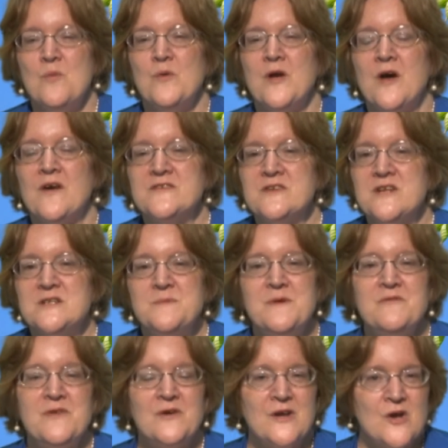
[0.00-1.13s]
We also need to be
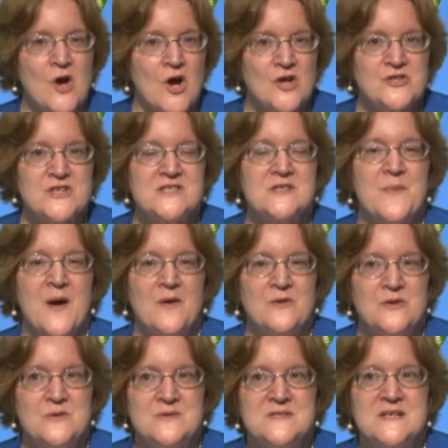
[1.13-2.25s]
very cautious about
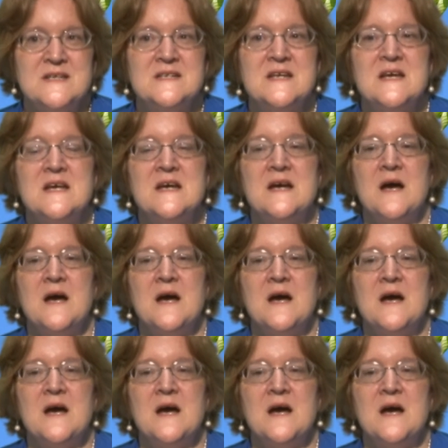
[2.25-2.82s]
using